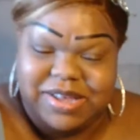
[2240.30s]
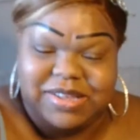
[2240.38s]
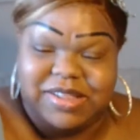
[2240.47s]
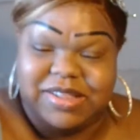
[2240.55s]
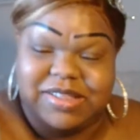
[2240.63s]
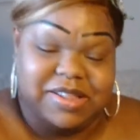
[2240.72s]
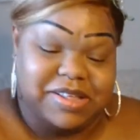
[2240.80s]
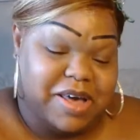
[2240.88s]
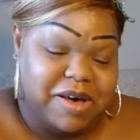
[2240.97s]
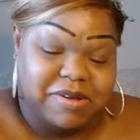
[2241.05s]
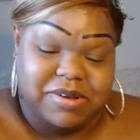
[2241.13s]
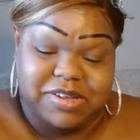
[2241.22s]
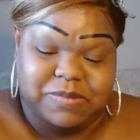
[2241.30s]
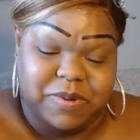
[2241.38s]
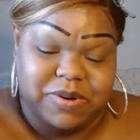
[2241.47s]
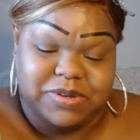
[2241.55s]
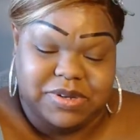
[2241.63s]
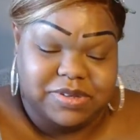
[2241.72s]
they telling y'all this
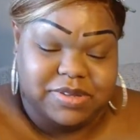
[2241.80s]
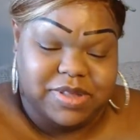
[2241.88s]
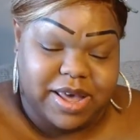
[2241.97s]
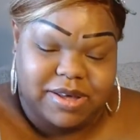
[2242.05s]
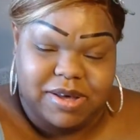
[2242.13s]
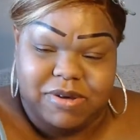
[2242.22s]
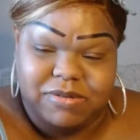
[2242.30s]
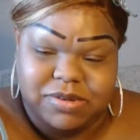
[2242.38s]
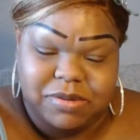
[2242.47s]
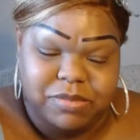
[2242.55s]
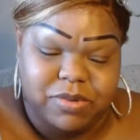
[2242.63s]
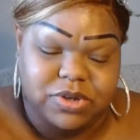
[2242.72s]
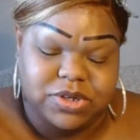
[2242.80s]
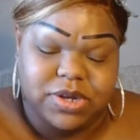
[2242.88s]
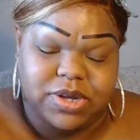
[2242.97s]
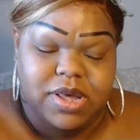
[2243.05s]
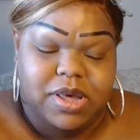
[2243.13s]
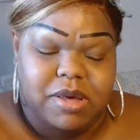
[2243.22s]
person is like on some bullshit.